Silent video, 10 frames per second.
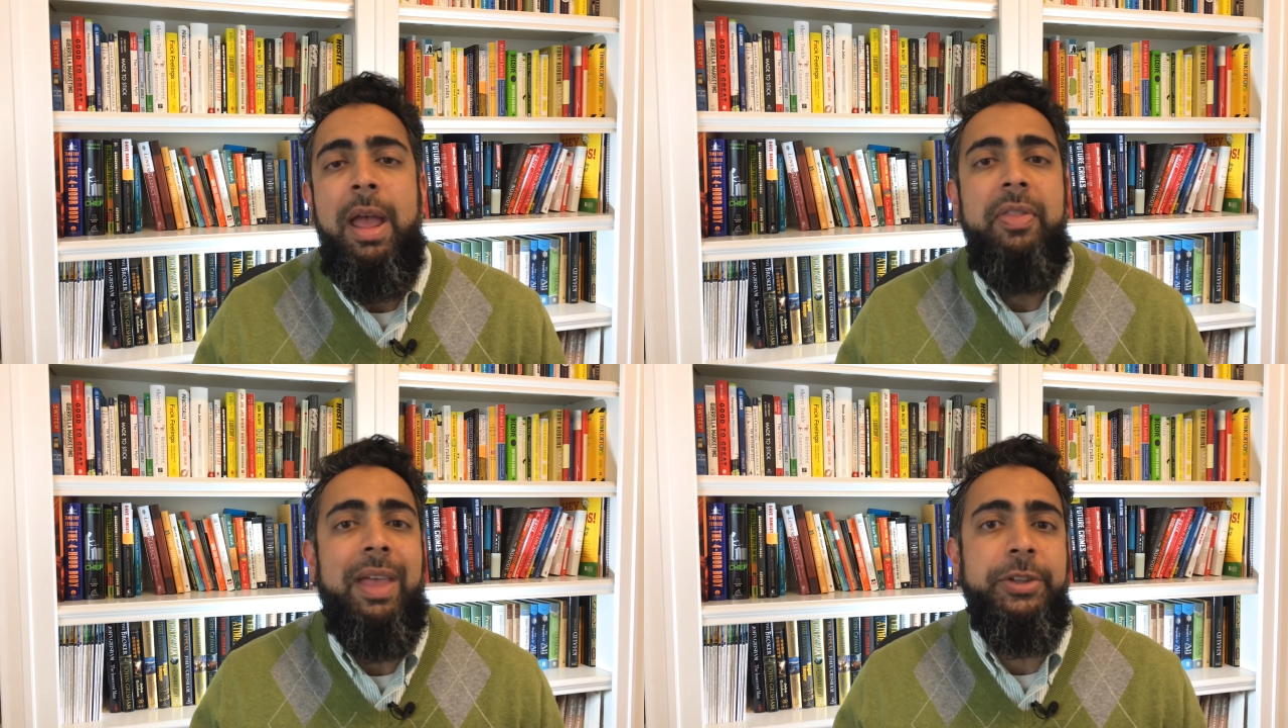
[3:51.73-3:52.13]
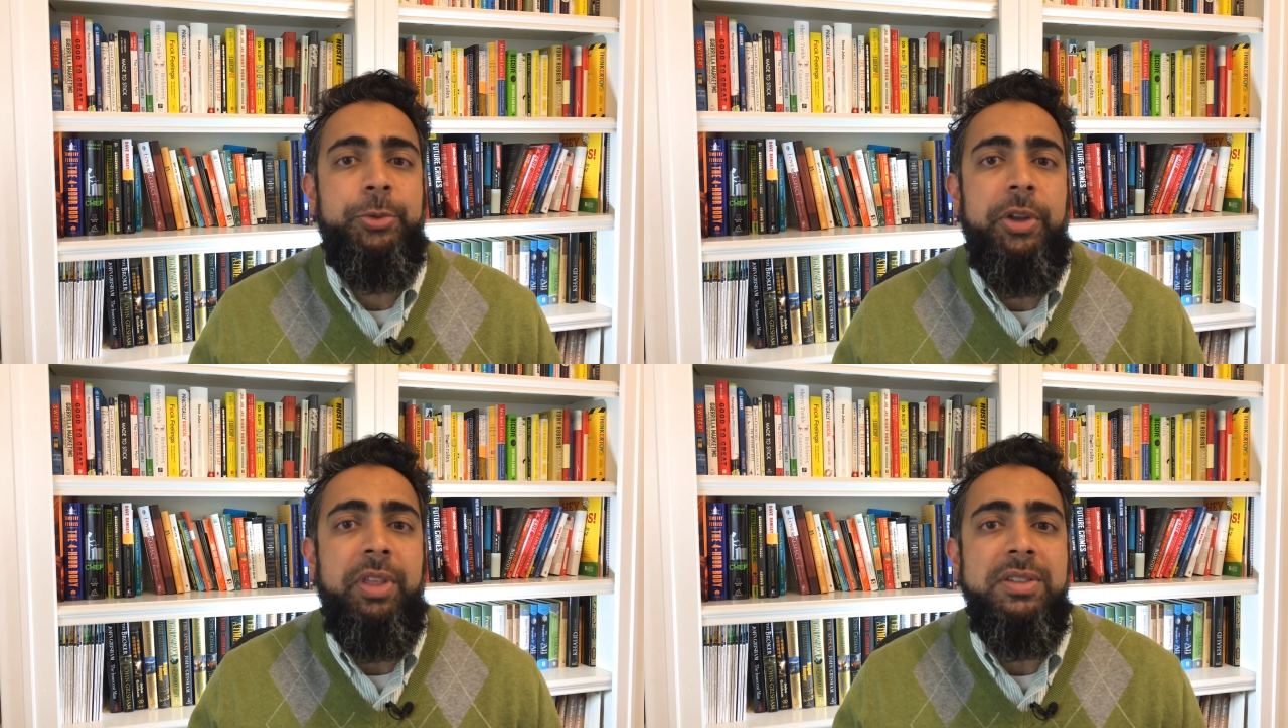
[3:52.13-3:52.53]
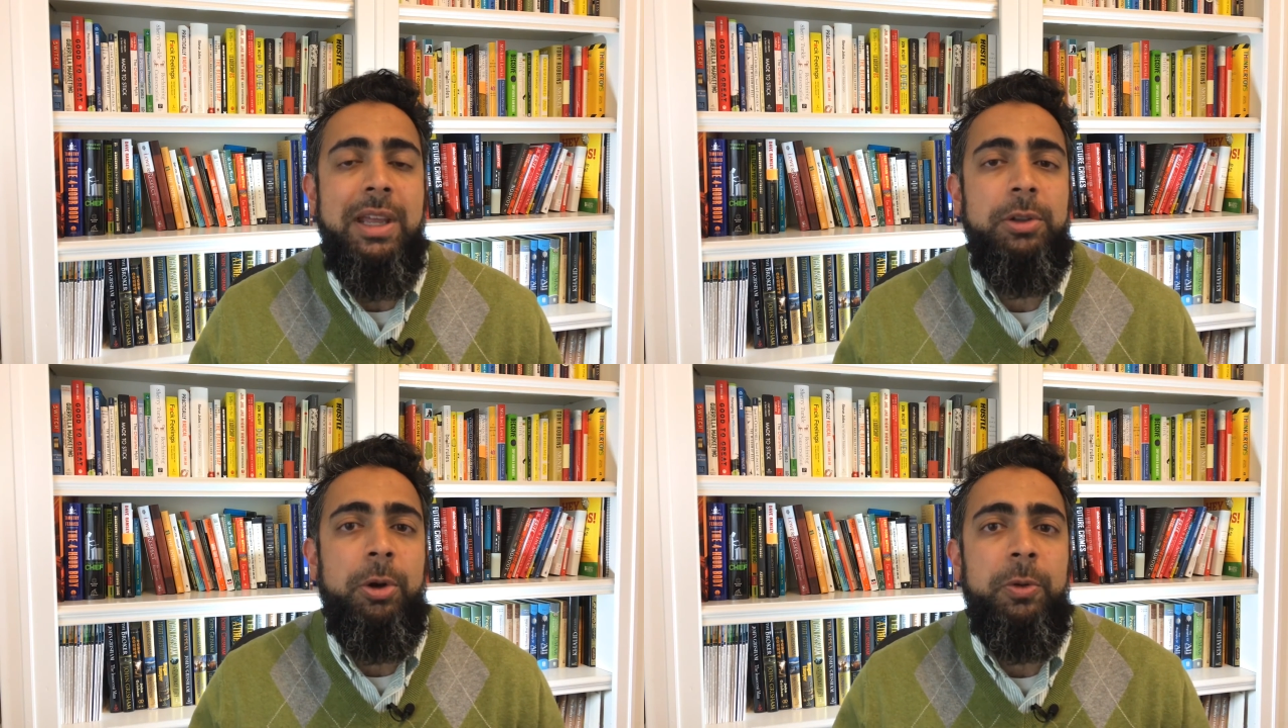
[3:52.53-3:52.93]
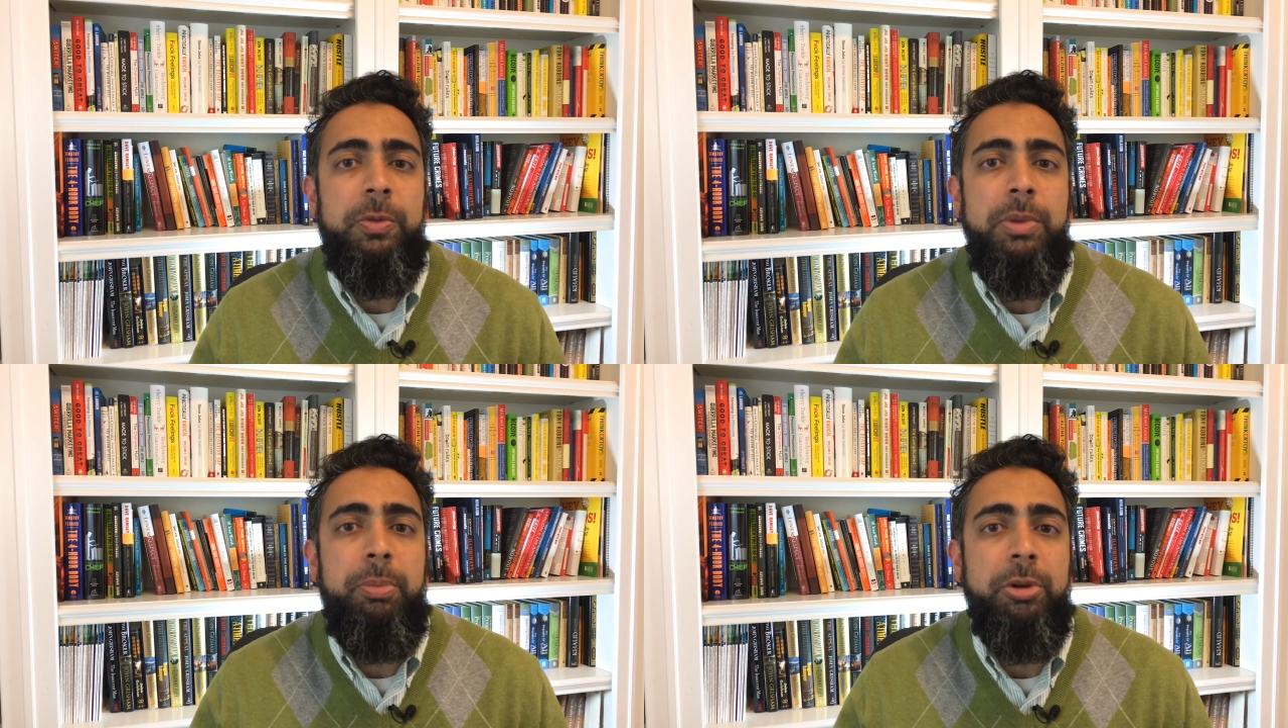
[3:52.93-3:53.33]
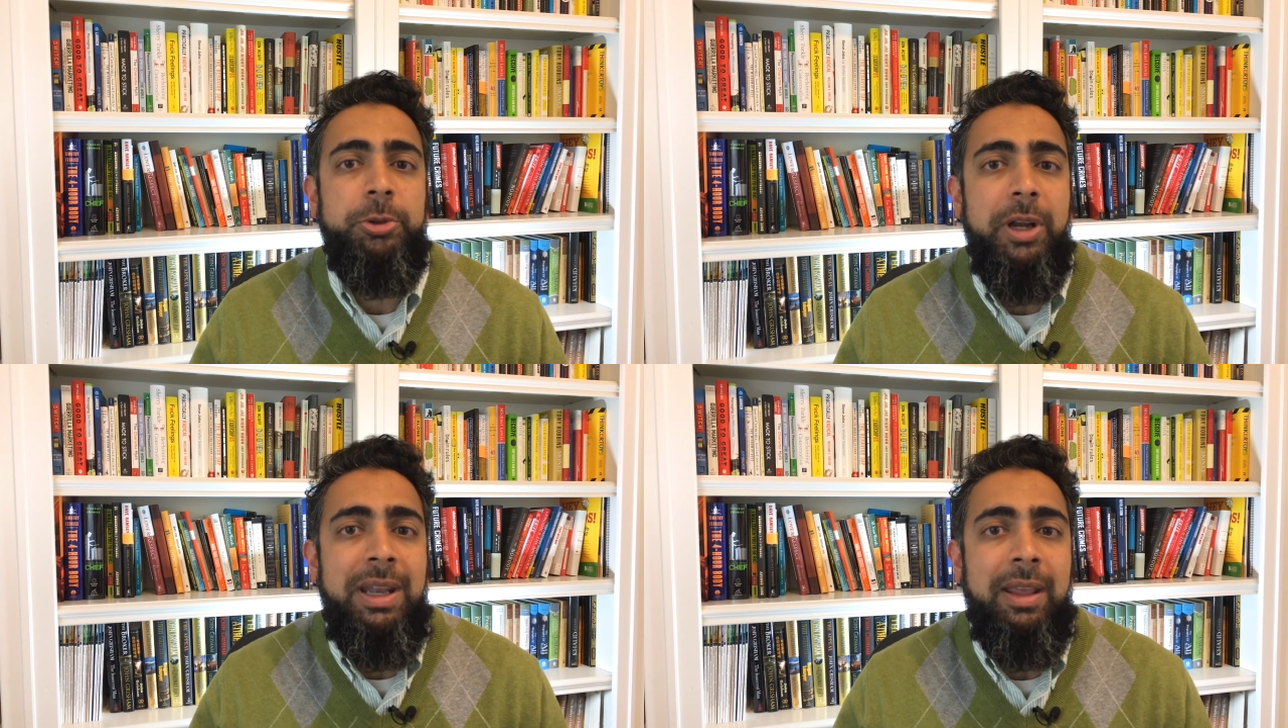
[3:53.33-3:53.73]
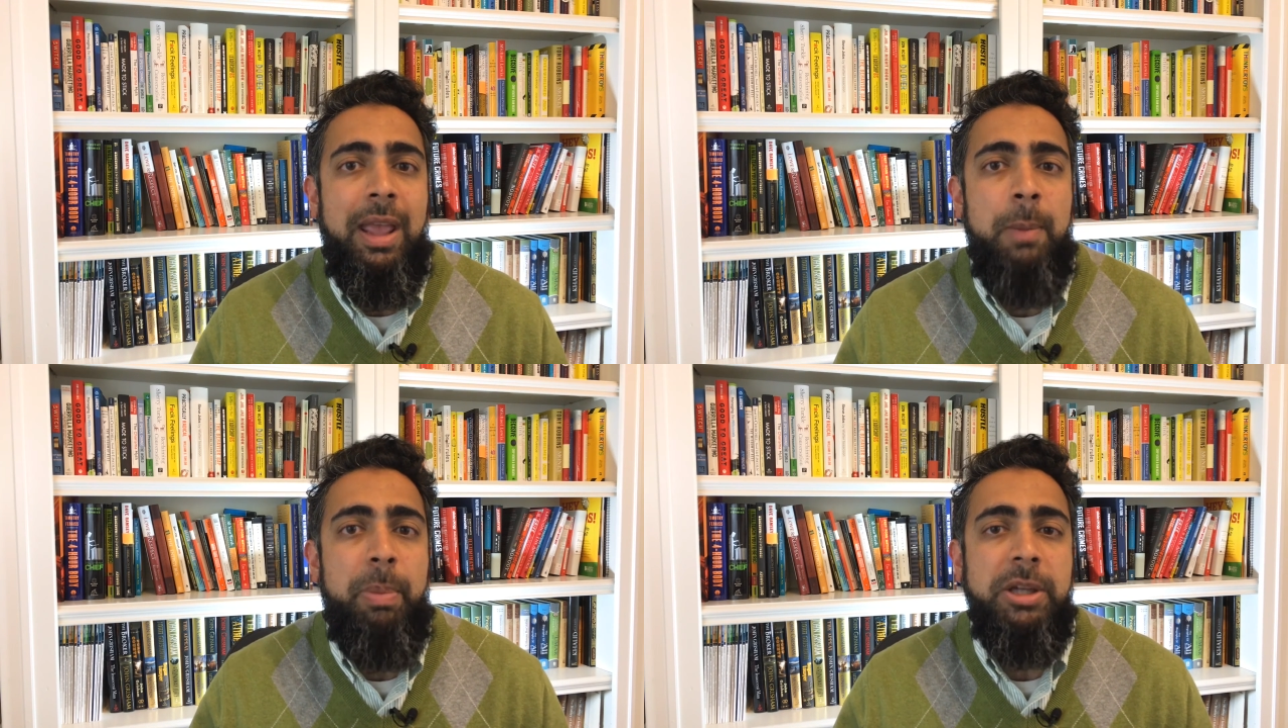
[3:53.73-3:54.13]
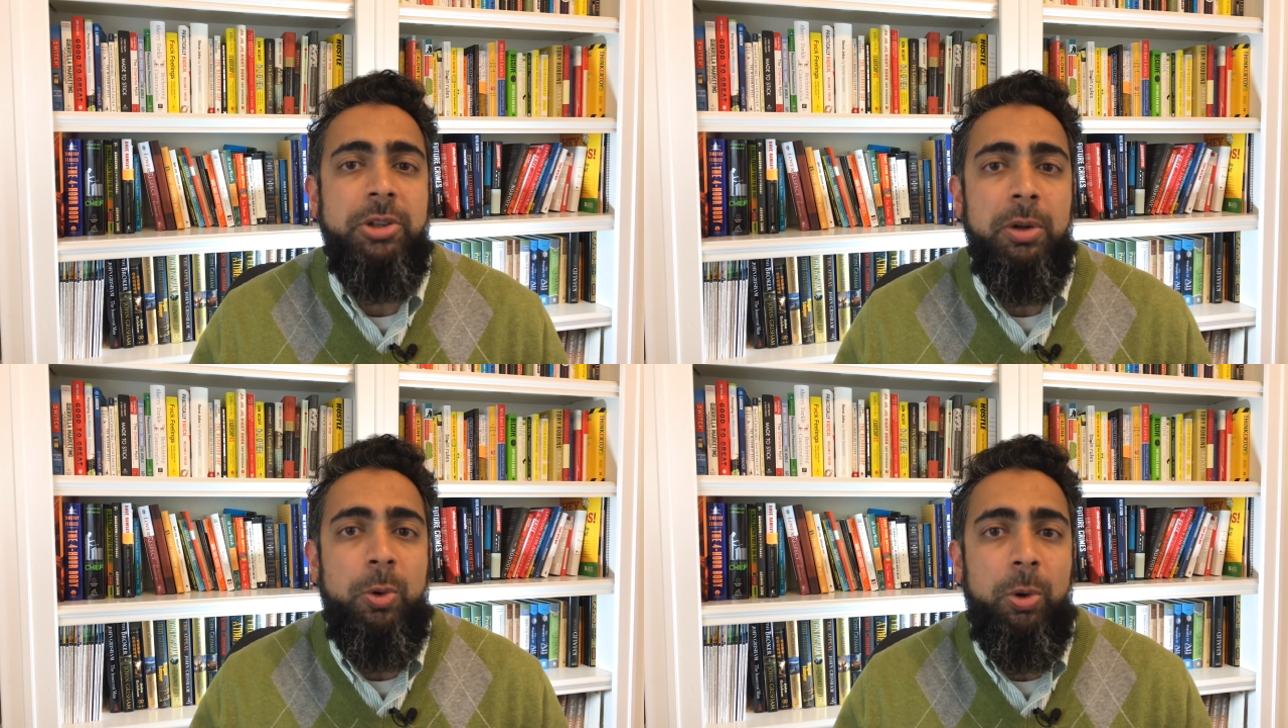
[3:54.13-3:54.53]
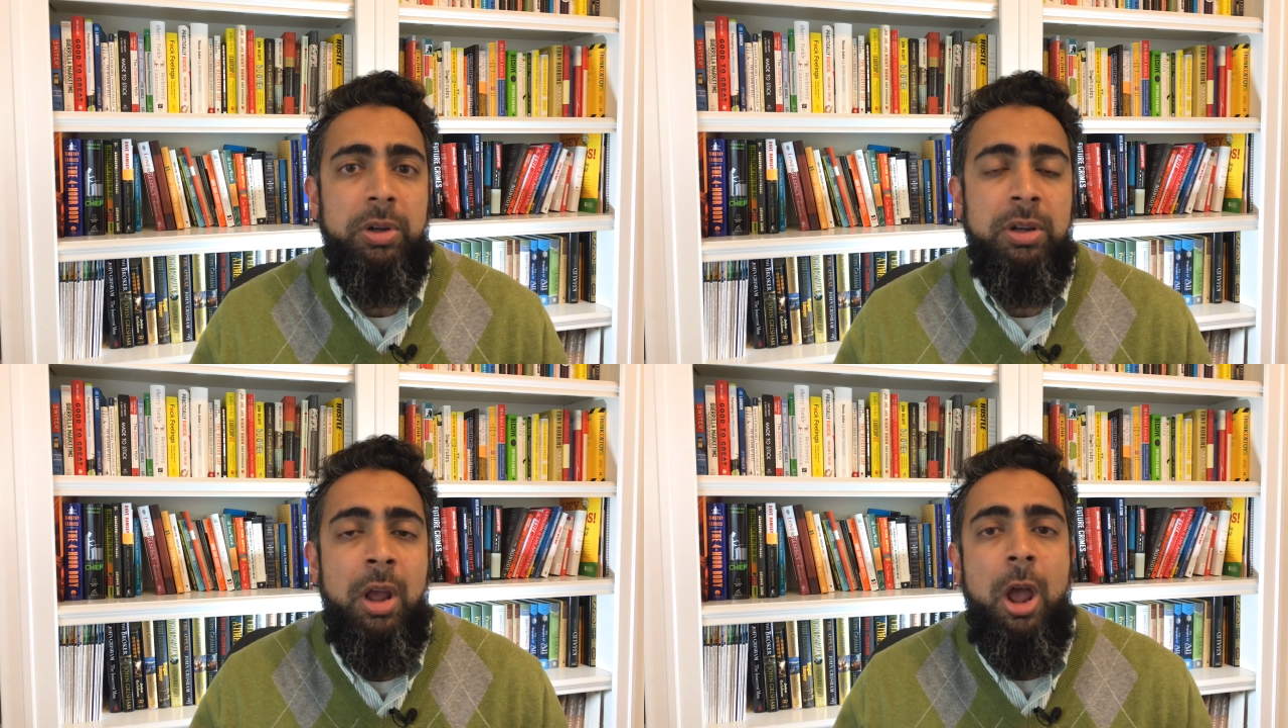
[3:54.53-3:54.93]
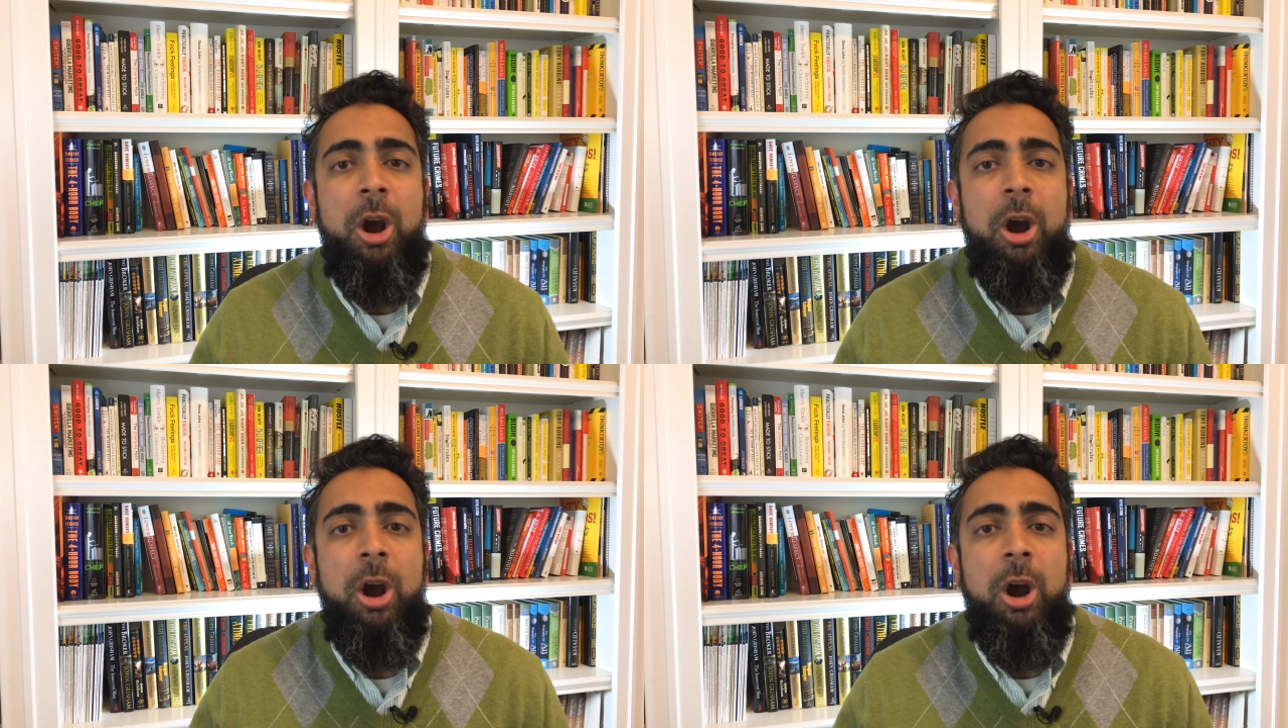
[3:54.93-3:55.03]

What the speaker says: That's 3 things I learned from the book Training Camp by John Gordon.